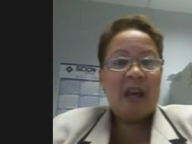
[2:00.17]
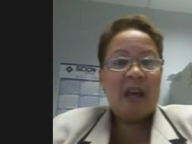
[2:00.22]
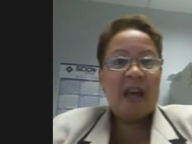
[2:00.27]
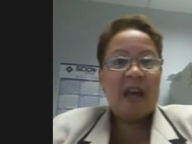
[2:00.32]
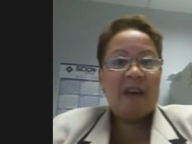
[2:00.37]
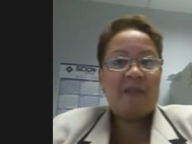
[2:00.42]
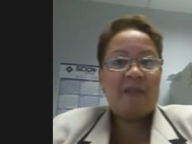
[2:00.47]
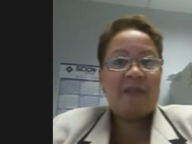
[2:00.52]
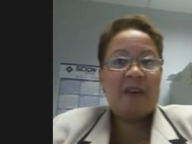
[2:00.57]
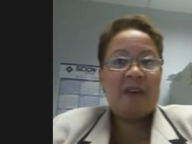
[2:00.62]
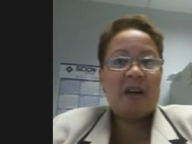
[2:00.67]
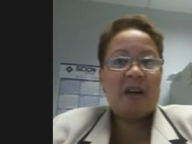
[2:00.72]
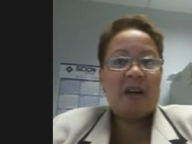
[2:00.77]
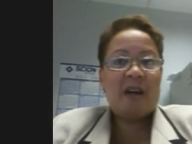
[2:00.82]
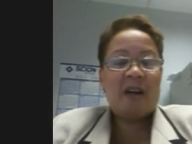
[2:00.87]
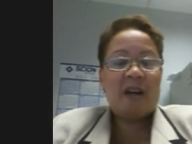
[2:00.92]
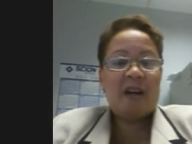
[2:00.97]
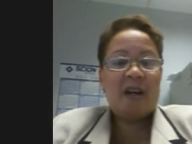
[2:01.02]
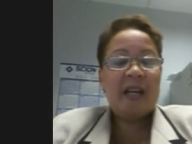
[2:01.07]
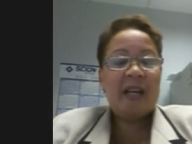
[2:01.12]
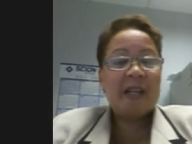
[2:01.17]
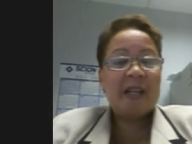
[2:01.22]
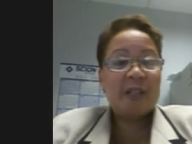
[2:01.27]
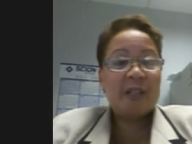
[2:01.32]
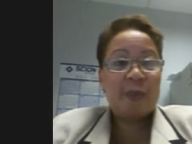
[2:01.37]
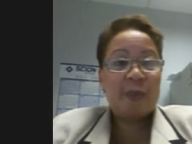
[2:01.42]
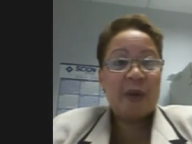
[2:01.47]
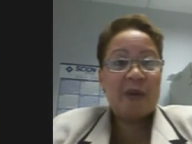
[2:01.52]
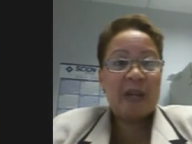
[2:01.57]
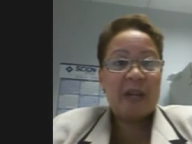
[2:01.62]
have
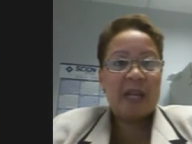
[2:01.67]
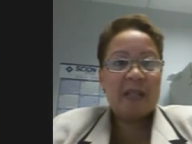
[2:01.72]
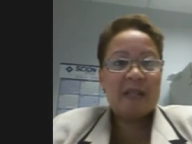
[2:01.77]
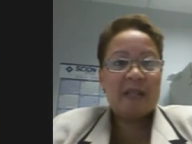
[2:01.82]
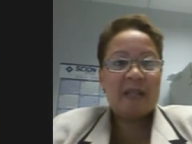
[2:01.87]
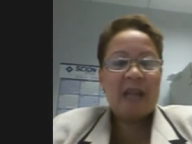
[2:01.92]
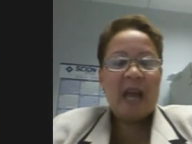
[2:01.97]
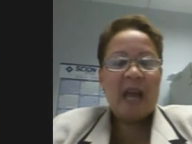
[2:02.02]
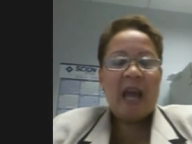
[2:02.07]
experienced.